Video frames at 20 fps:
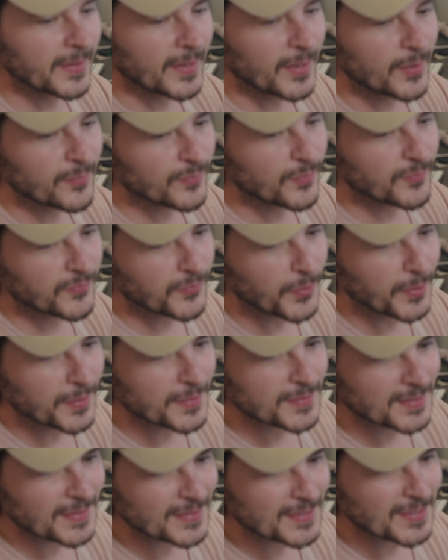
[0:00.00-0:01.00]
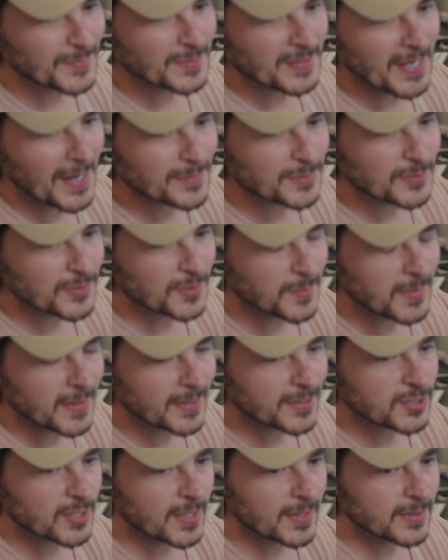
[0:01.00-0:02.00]
careful for is that sometimes when you
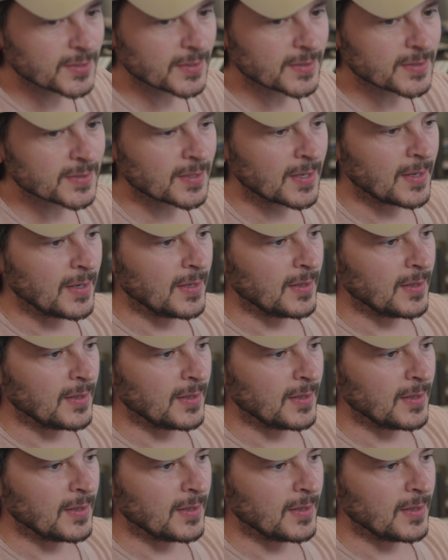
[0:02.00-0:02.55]
make changes,